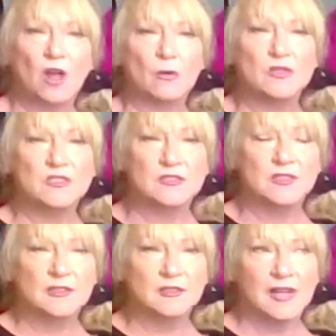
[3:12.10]
I was
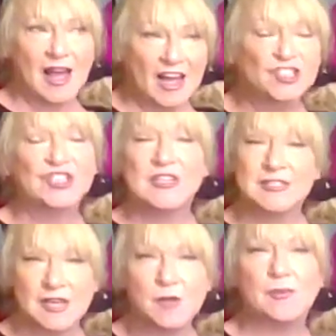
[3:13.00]
actually
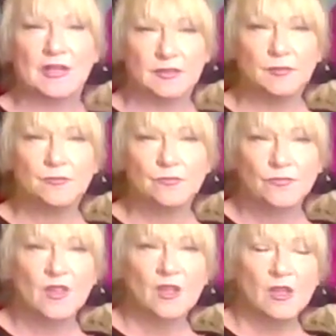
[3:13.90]
sleeping.
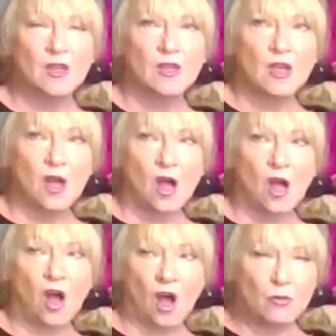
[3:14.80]

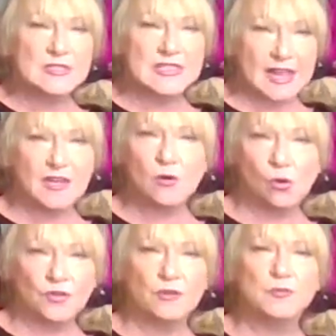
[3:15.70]
I was getting
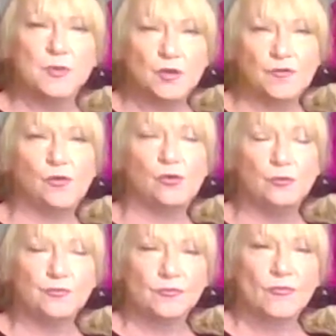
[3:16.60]
all those
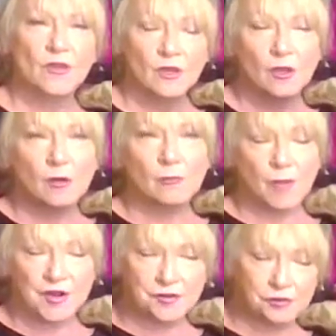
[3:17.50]
beautiful
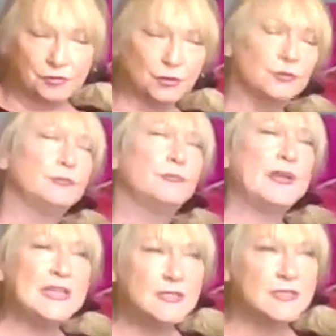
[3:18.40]
binaural
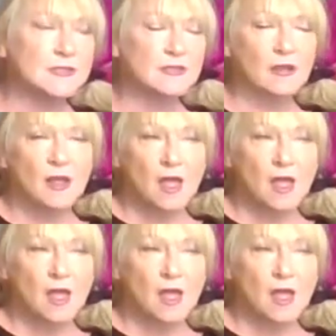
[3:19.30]
beats.